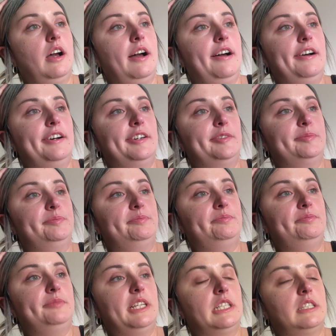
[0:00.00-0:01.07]
um,
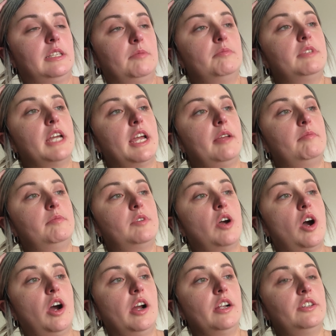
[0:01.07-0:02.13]
it's sometimes
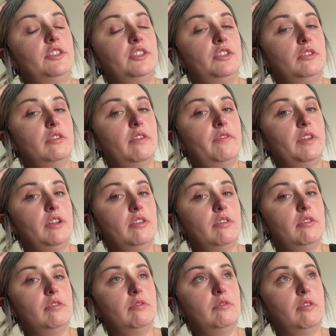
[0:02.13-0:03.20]
hard to do a
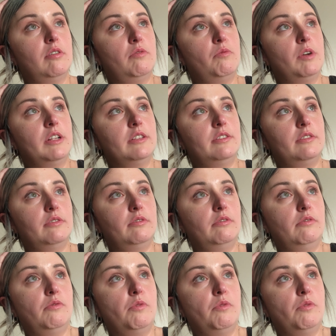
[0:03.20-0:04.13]
video once a